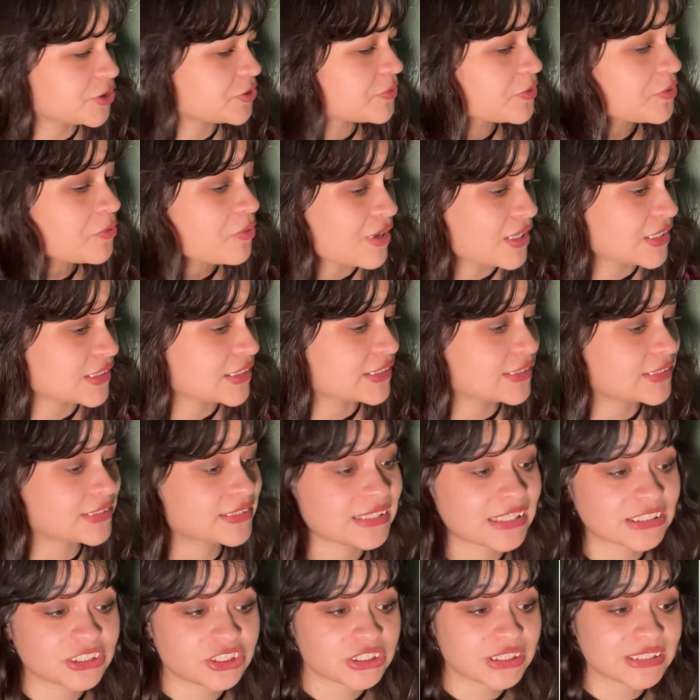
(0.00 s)
one
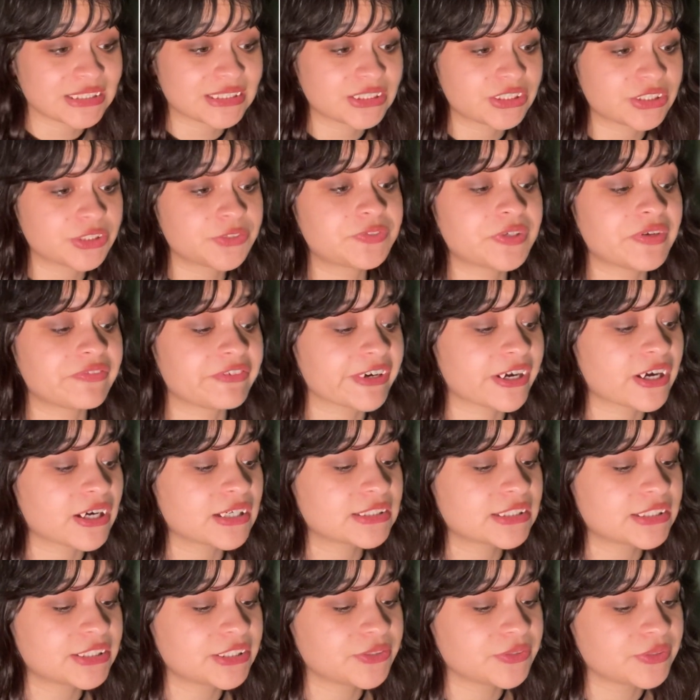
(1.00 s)
was/is your favorite
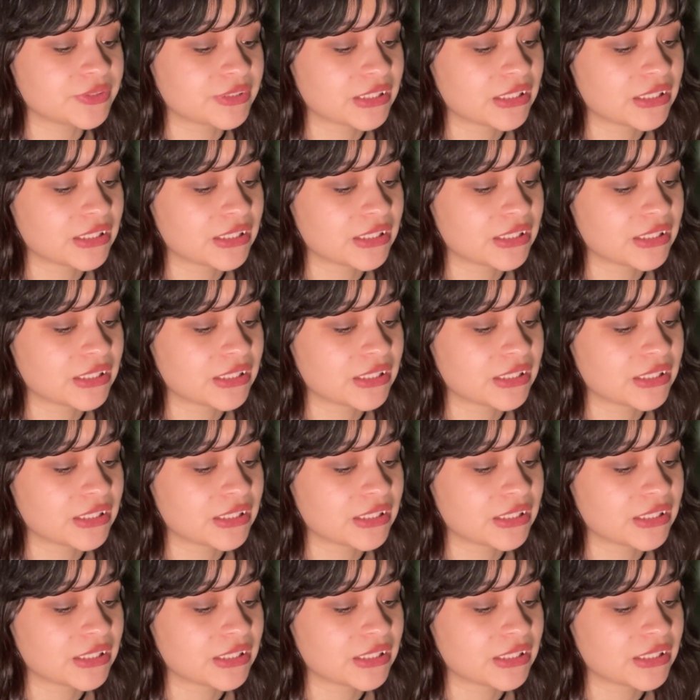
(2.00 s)
cartoon?